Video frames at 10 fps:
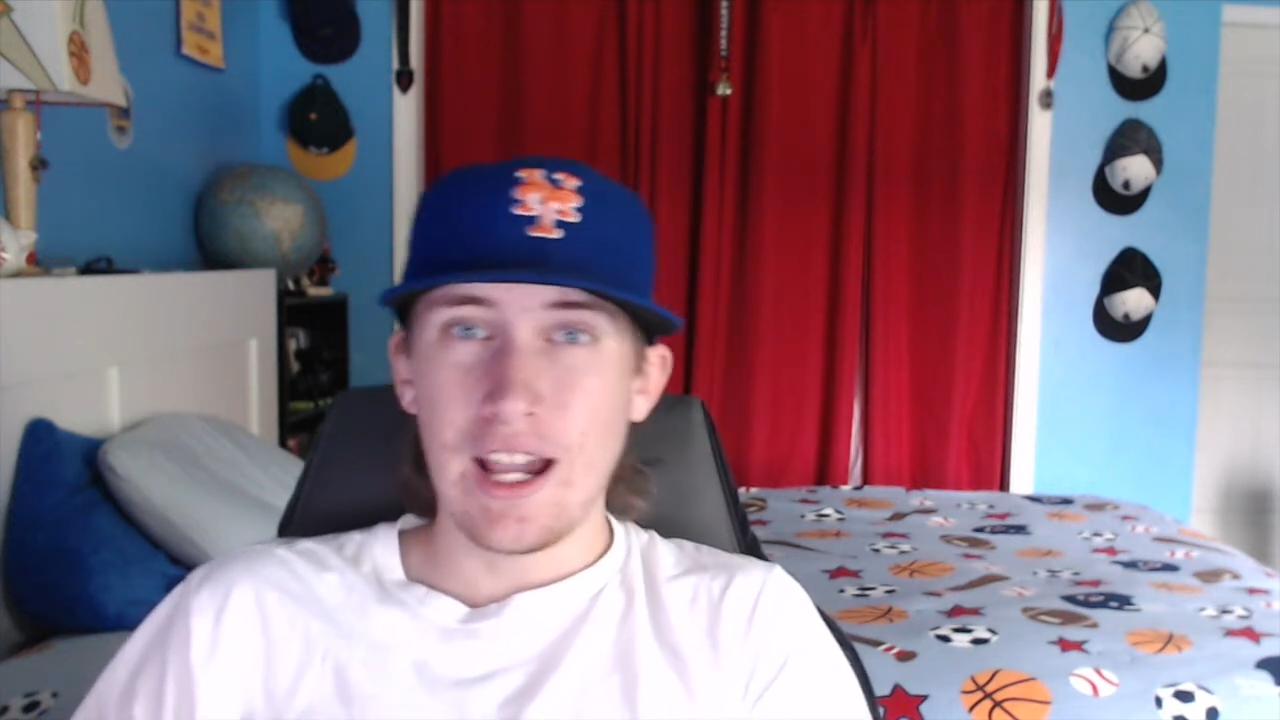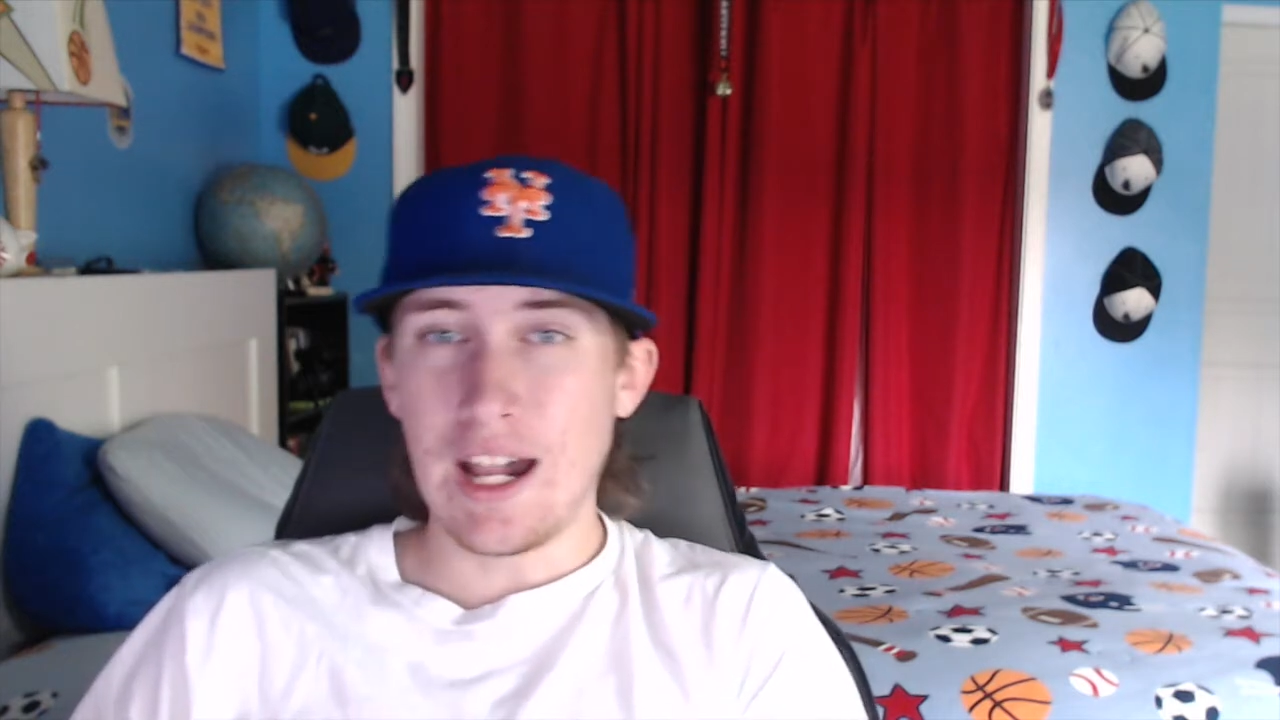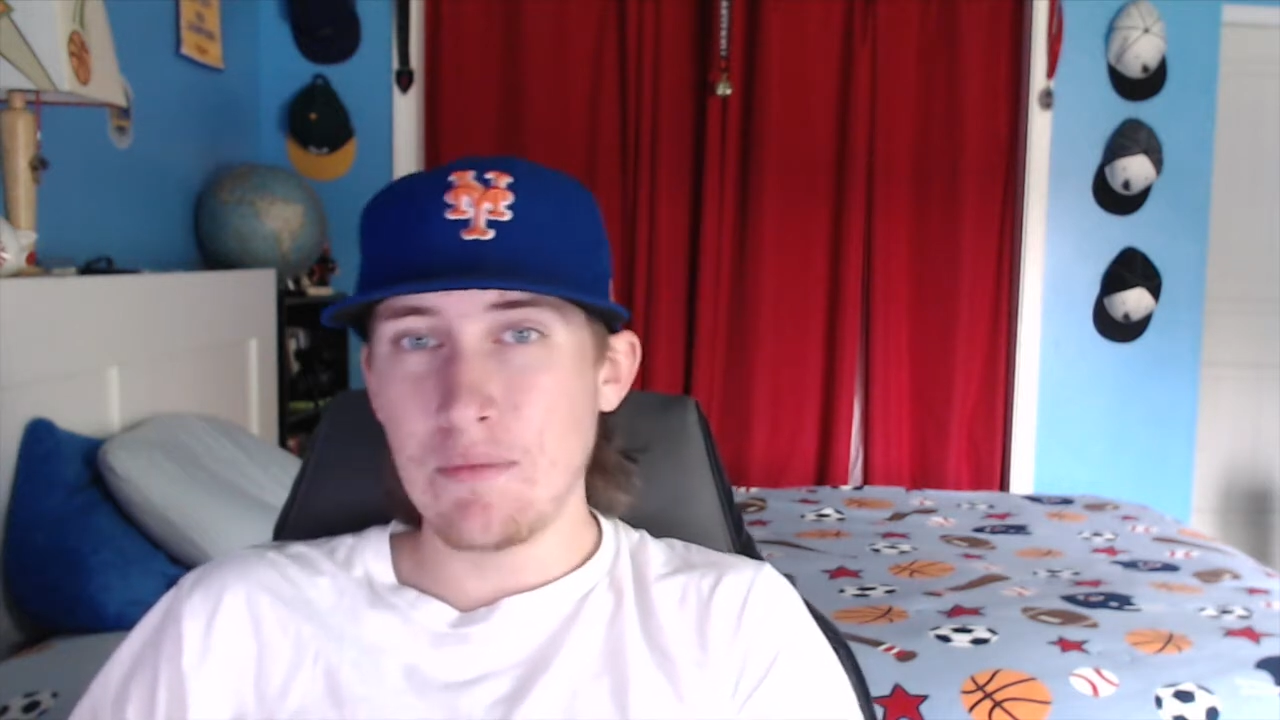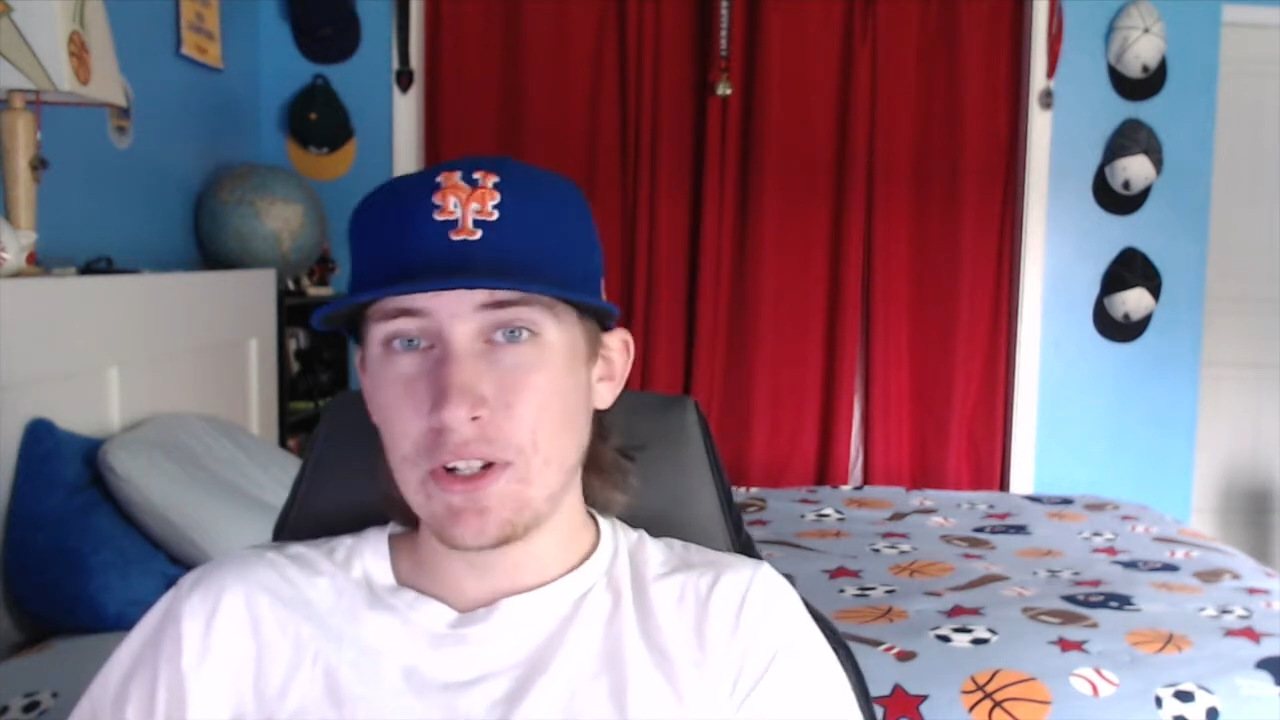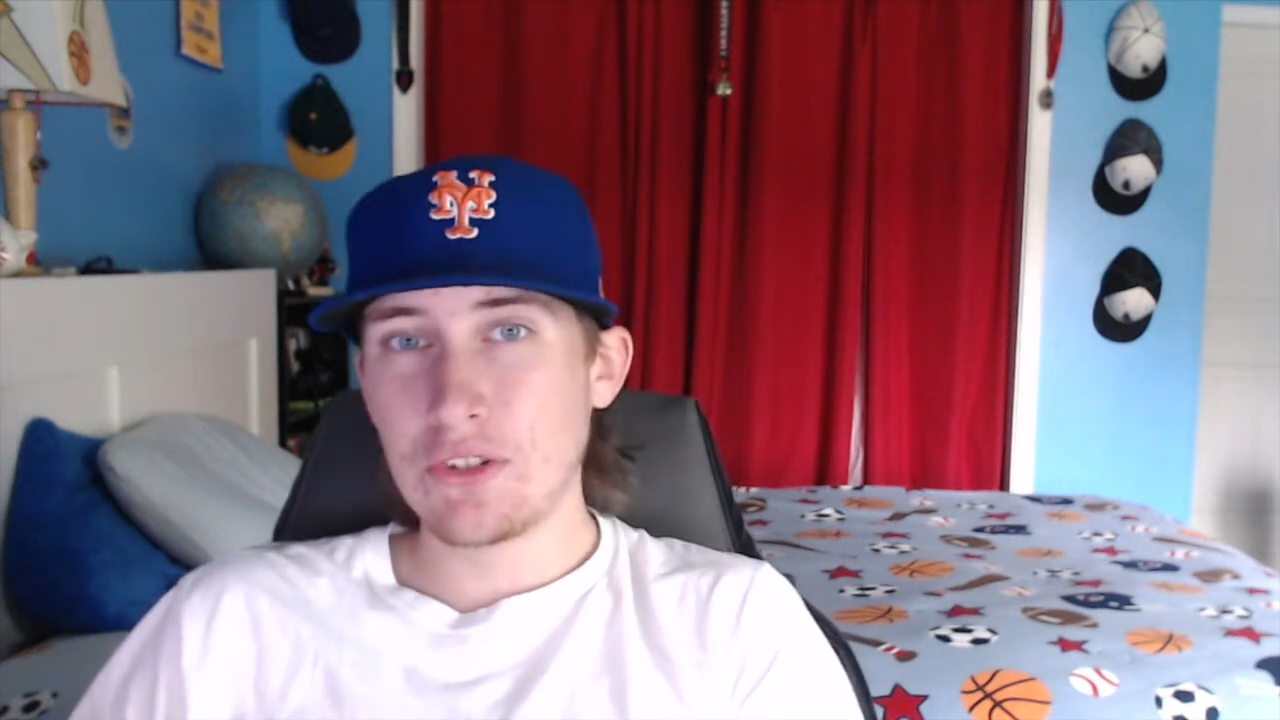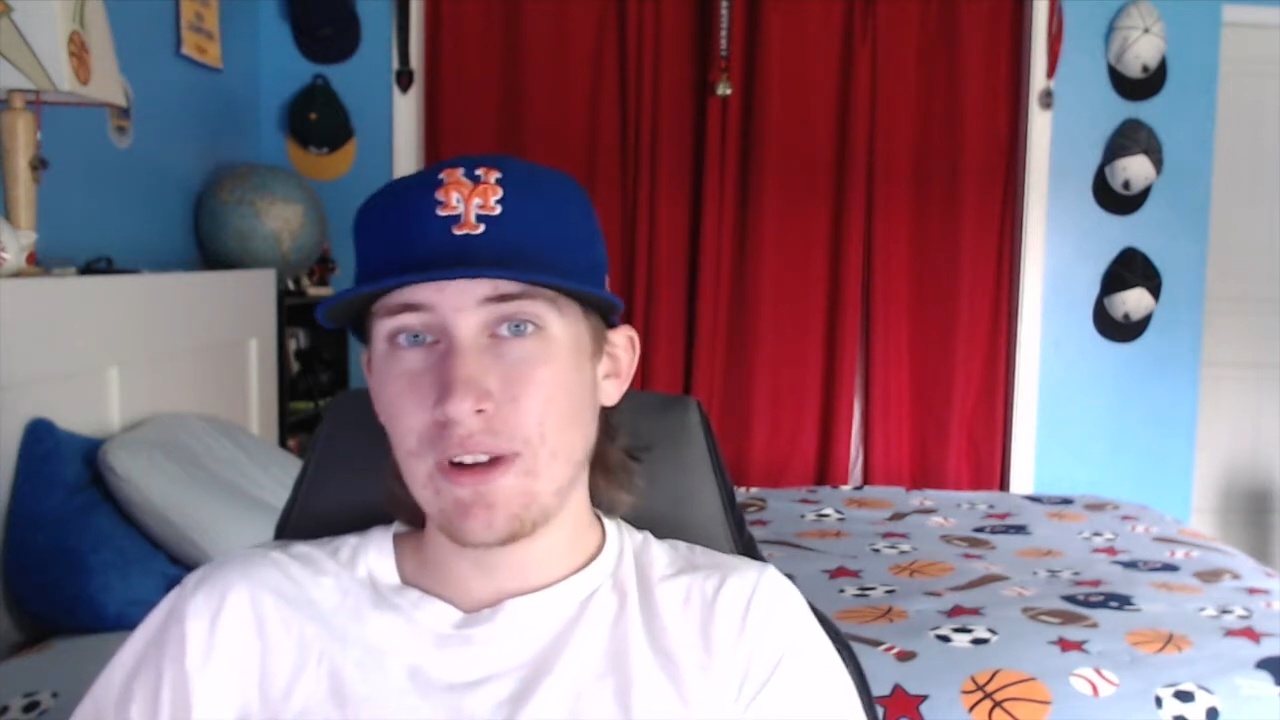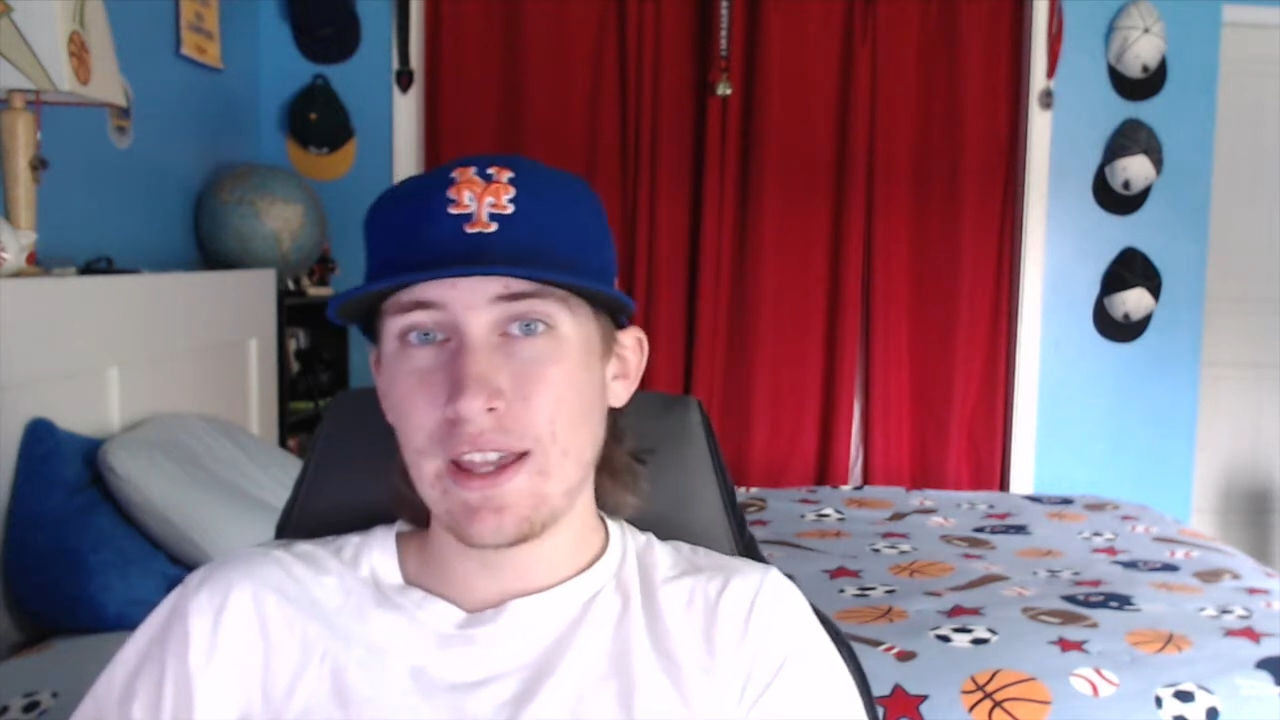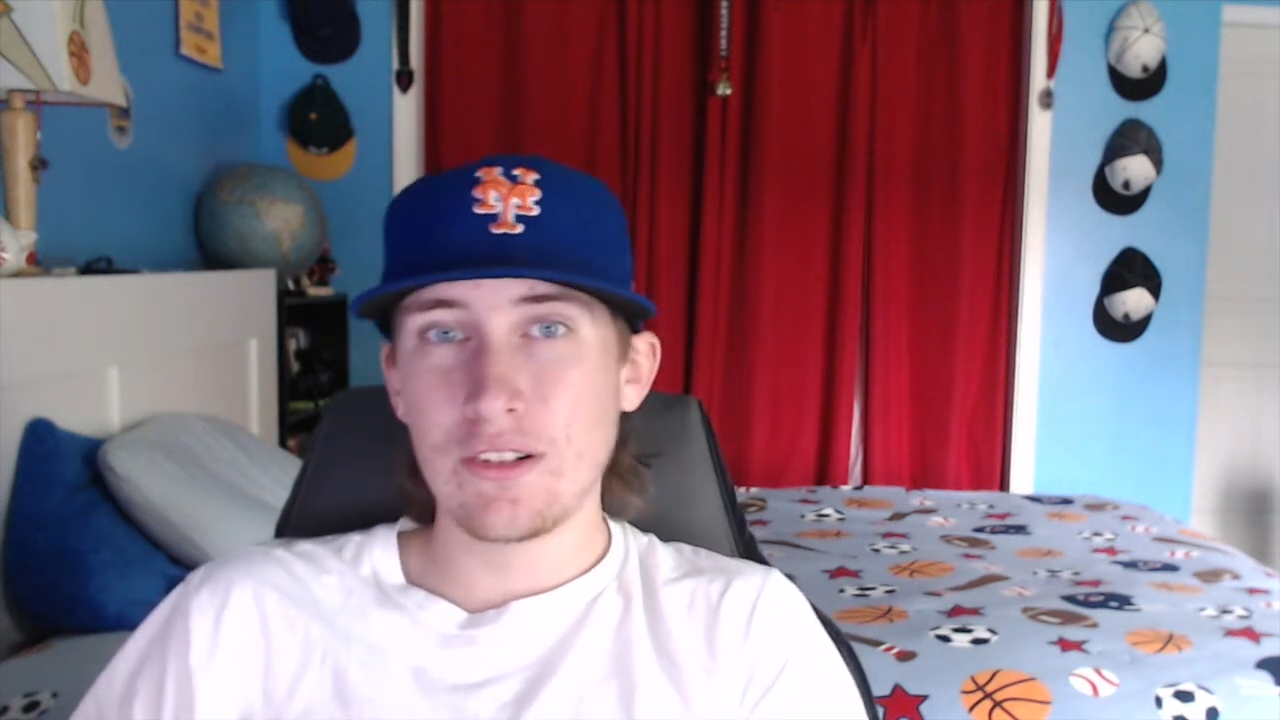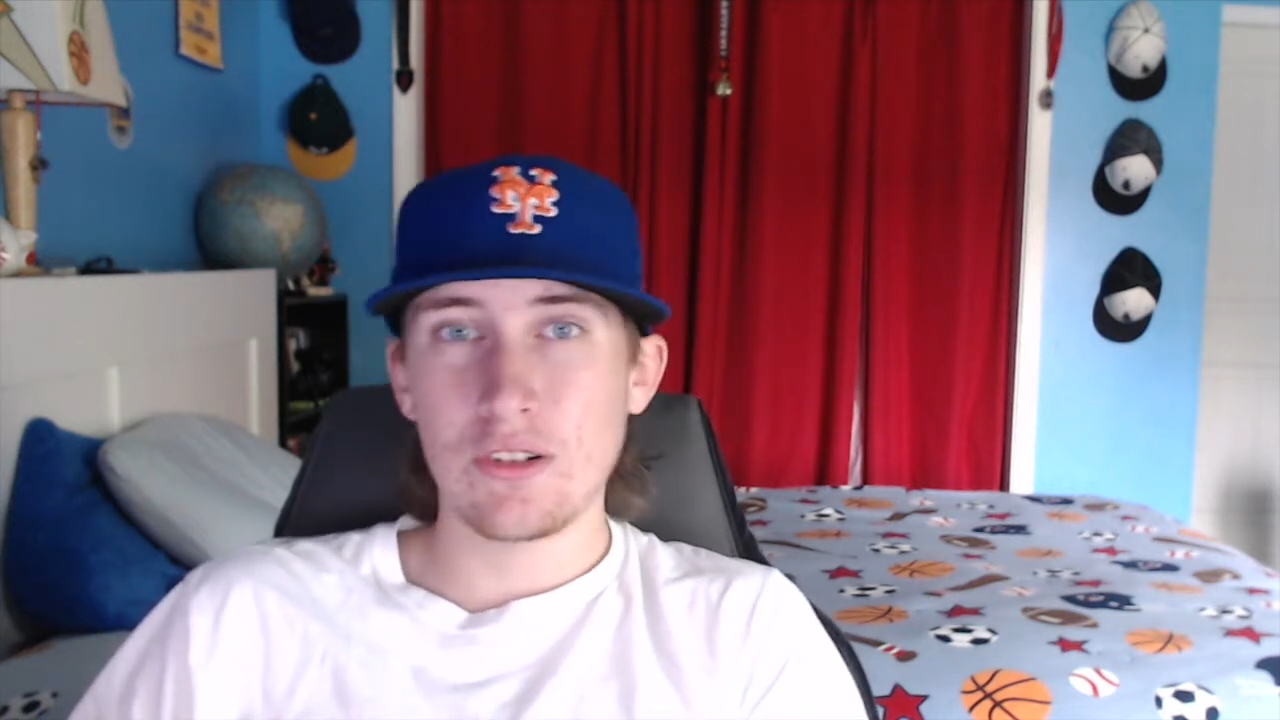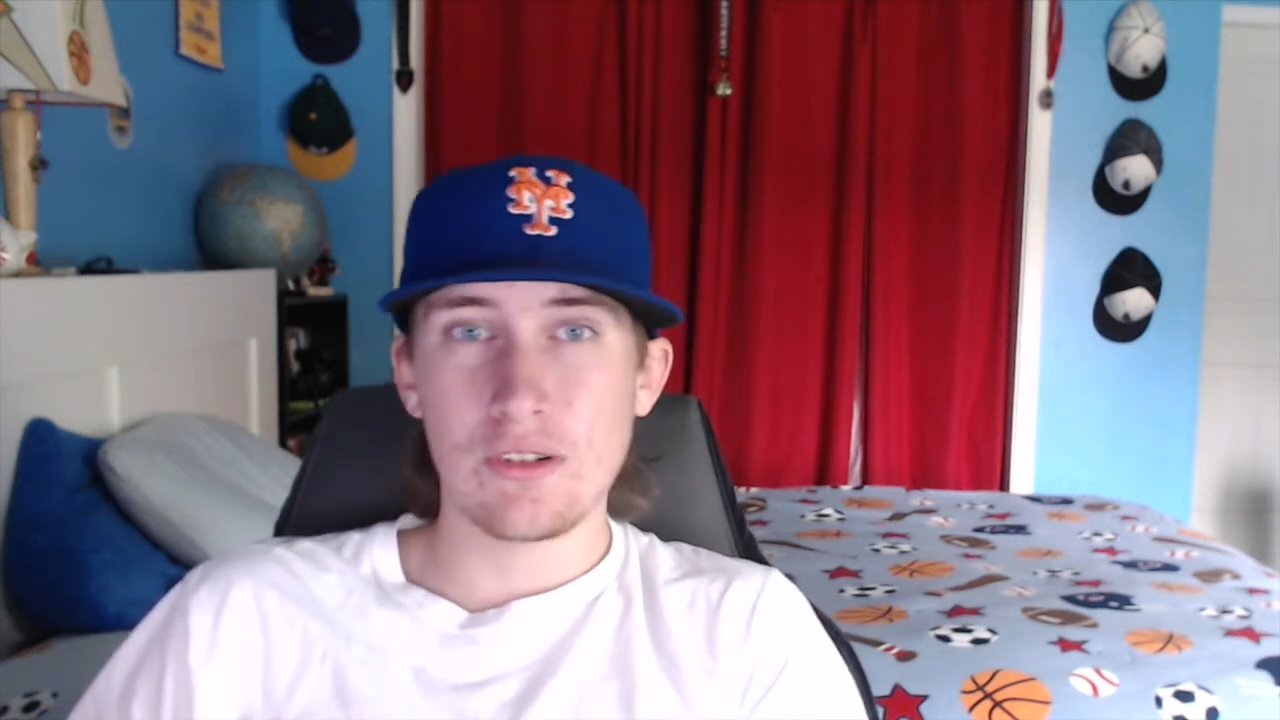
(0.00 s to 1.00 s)
I much
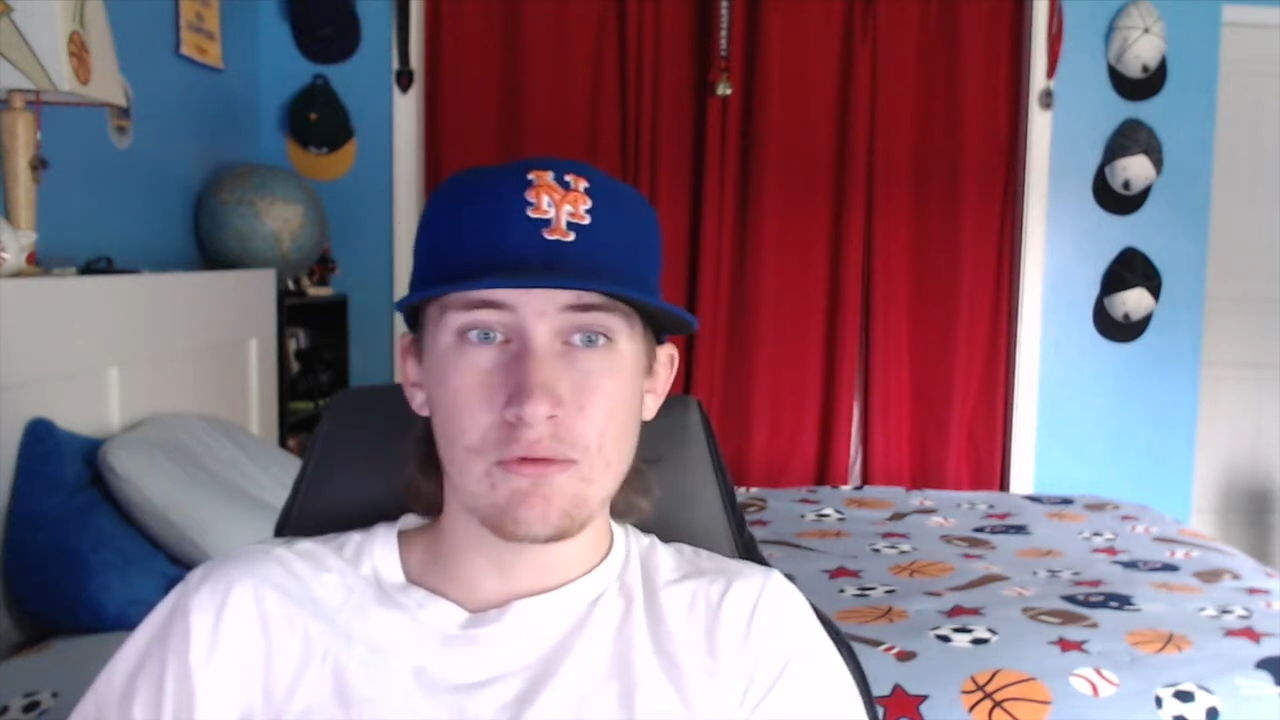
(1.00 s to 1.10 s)
rather